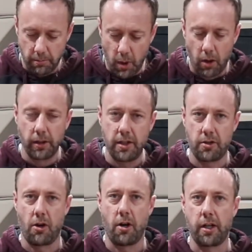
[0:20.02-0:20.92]
poly
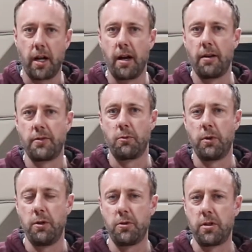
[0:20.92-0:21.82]
socket halves that
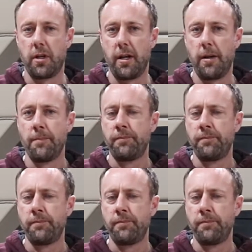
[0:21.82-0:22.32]
we use today.